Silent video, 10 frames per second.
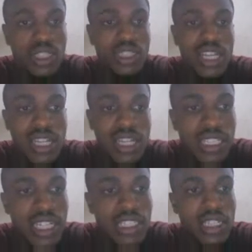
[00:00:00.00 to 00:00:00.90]
They are regarded
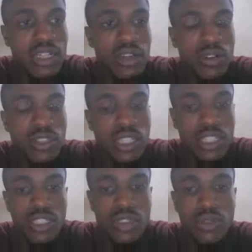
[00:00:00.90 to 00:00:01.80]
as content
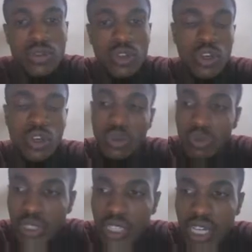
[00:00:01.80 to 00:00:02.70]
creators.
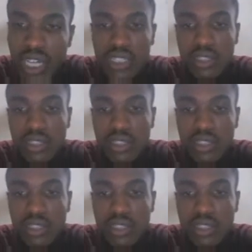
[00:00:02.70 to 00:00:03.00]
We as